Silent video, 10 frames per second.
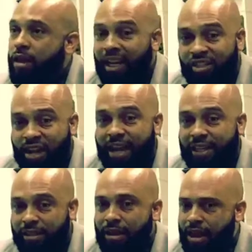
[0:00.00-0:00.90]
a
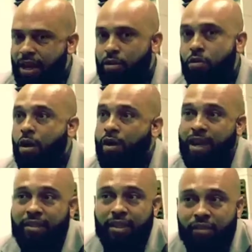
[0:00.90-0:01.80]
giant's like, hey, you caught our
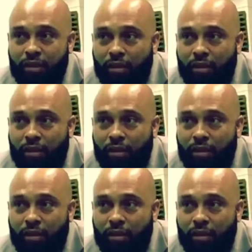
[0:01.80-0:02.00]
attention.